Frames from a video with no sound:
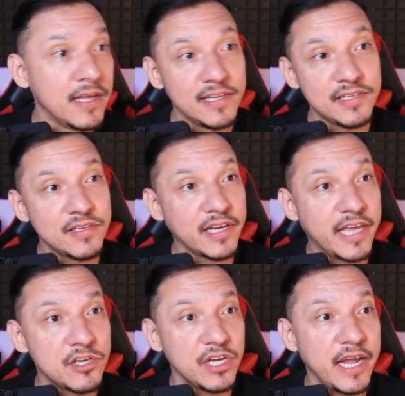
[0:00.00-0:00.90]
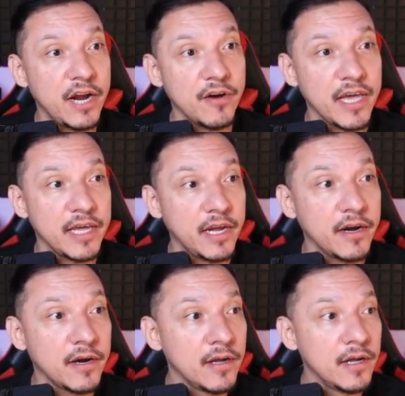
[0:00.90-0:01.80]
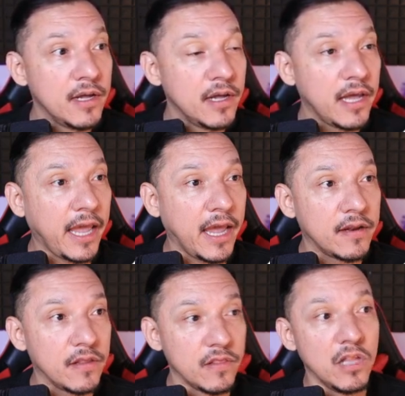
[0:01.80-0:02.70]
This is the kitchen area here and the